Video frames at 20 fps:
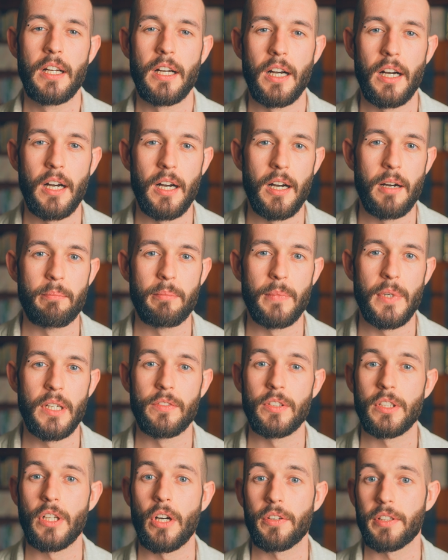um,
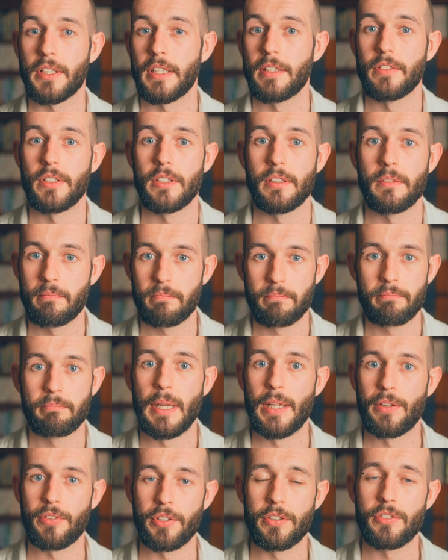of a God-given
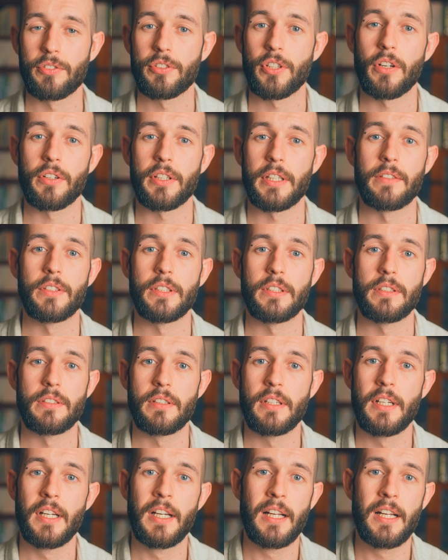message, God-given